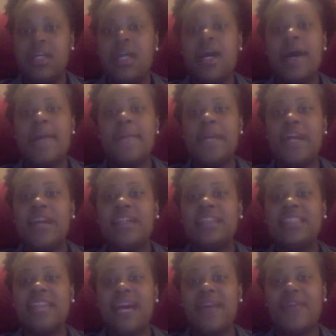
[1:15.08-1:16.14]
Americans
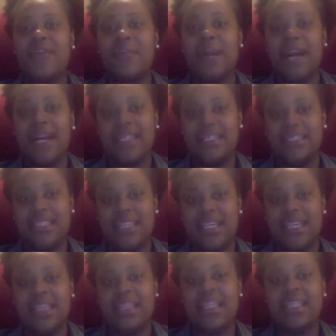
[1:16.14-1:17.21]
have a mindset
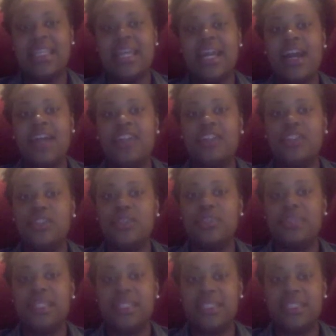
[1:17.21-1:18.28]
that they are too
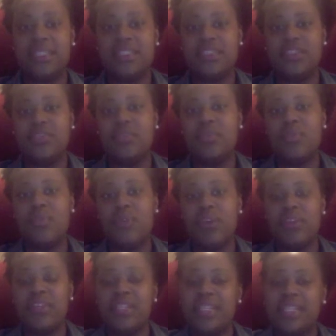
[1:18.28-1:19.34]
busy to do more
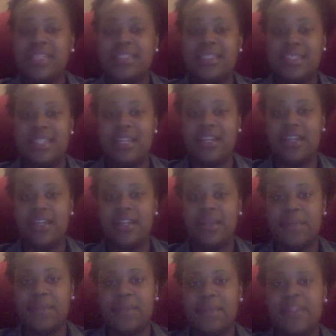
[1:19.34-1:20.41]
than necessary.
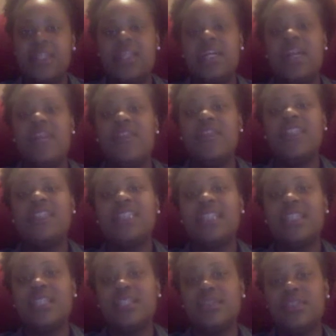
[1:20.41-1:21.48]
This
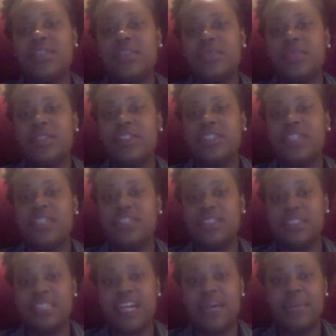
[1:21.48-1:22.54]
including researching
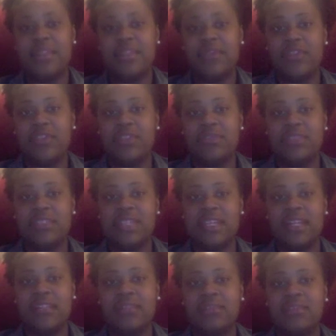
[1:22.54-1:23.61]
topics for
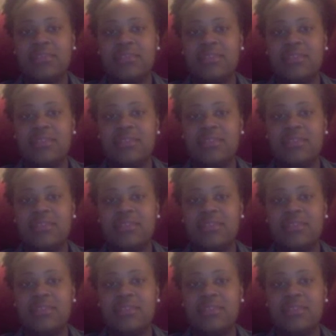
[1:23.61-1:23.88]
themselves.